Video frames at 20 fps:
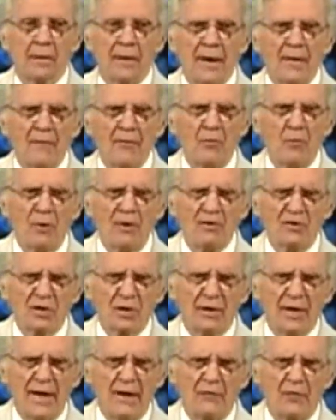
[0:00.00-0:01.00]
Everyone
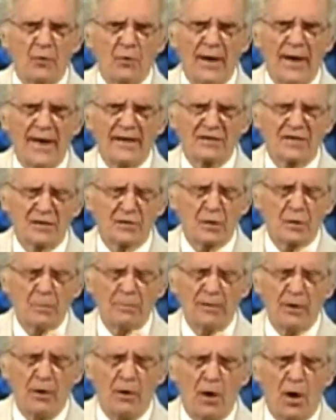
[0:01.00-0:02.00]
shall have grass. There's
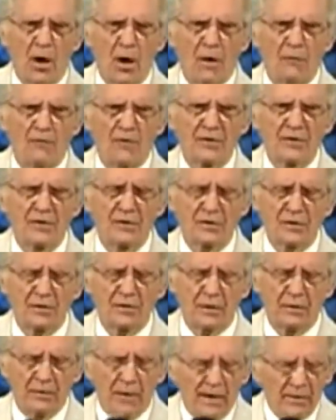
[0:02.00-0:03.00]
going to be a harvest. He
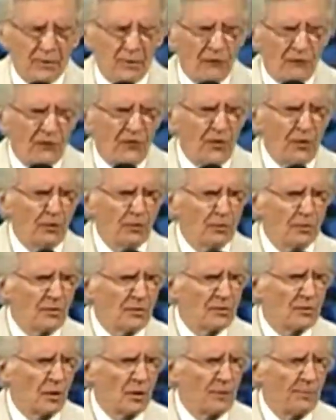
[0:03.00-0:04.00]
said, the field
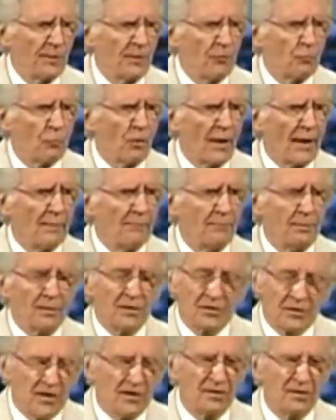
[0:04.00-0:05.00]
is going to be
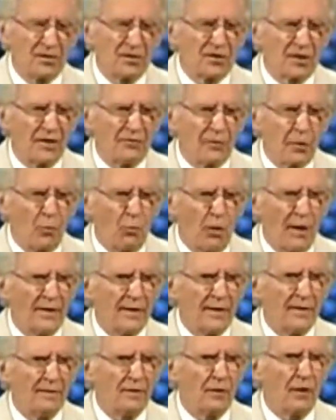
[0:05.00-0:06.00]
ripe. Jesus said, they're
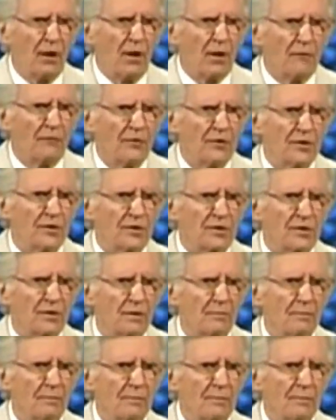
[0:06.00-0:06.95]
white unto harvest.